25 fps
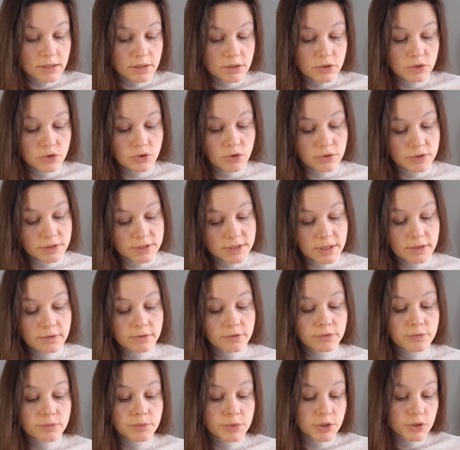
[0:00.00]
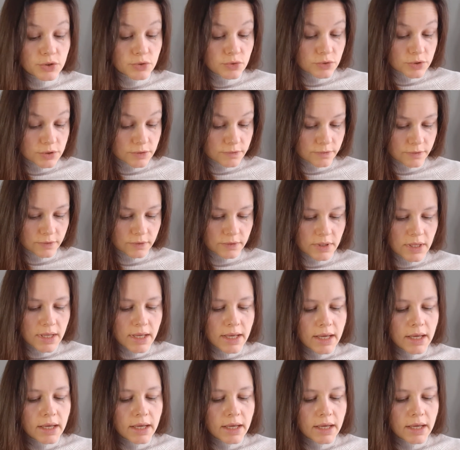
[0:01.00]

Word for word: is herself beautiful